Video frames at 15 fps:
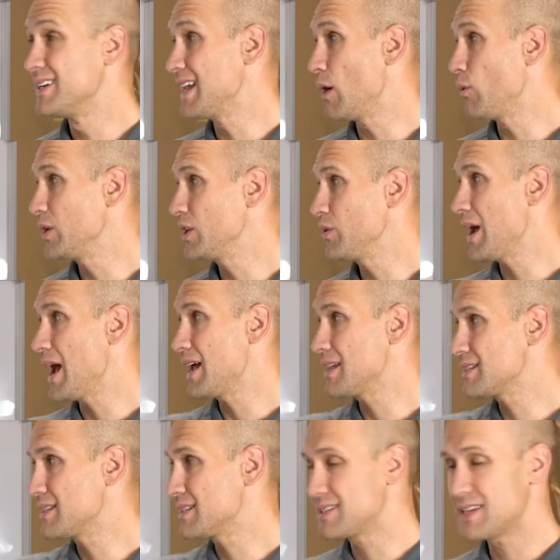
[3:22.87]
Now, when you
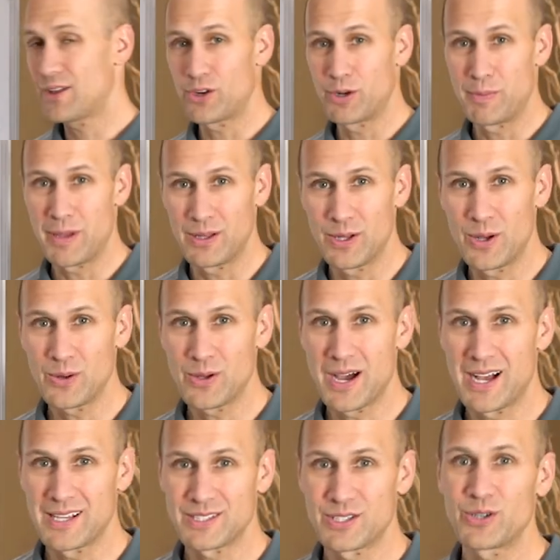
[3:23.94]
ask the seller to pay loan
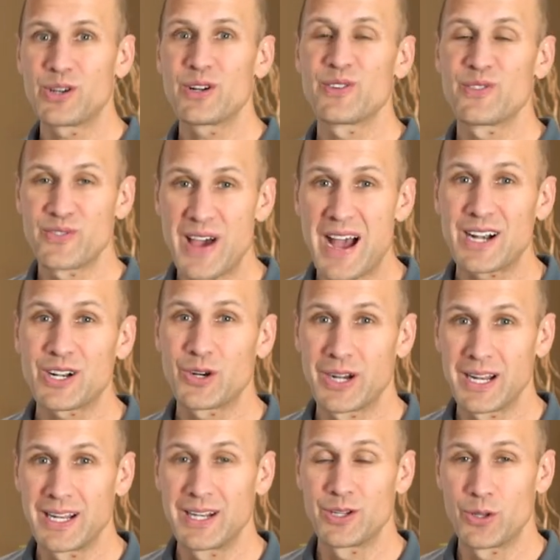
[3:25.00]
costs, they're going to factor it
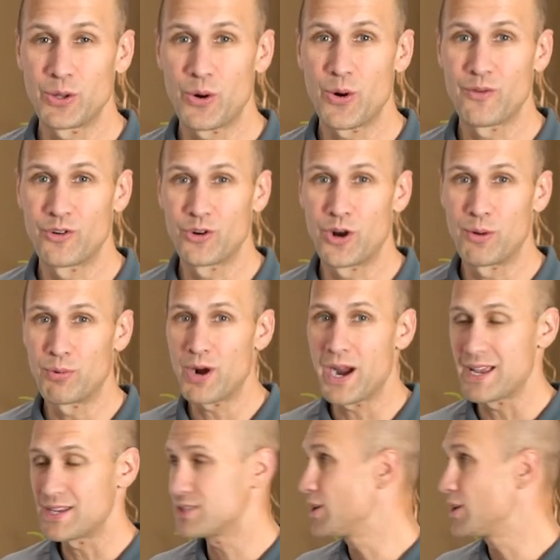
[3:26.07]
into the overall price.